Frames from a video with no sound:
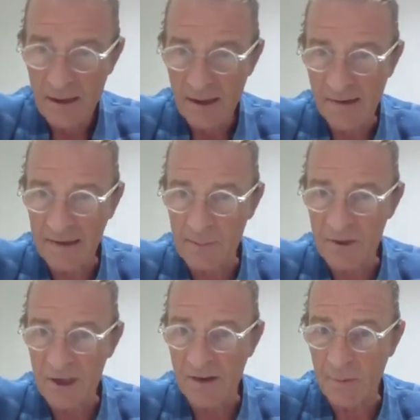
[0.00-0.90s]
The
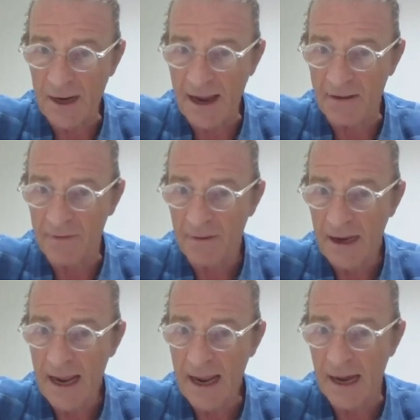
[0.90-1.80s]
assumptions we have
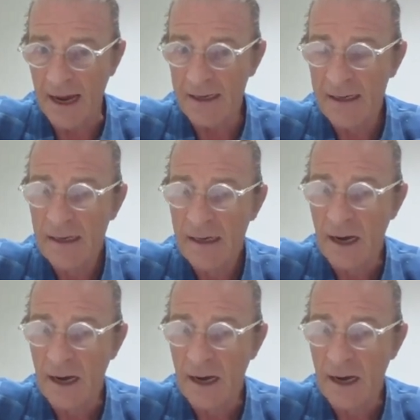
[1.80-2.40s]
here